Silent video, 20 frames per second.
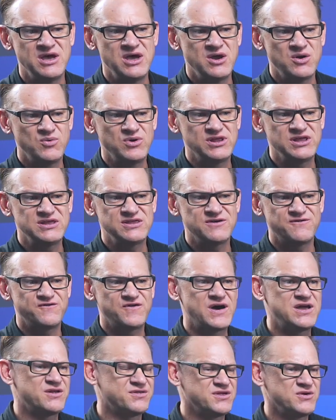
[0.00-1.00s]
Really, the
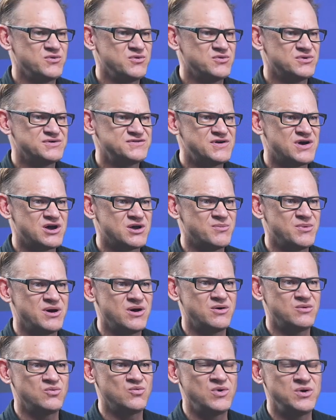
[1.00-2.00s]
final thing we want to talk
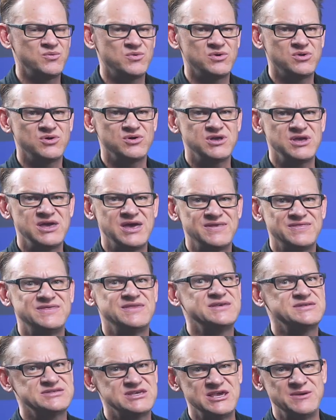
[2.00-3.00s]
about when we're looking at
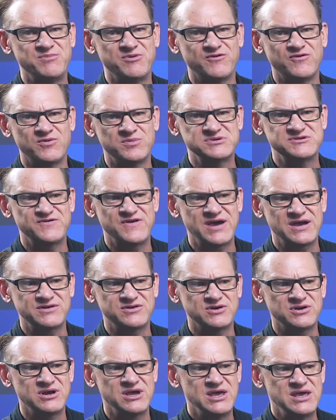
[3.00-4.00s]
this key performance
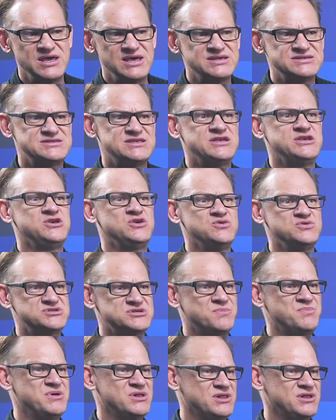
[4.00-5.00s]
factor is the
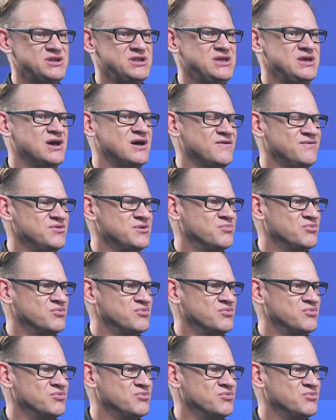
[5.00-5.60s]
usability of the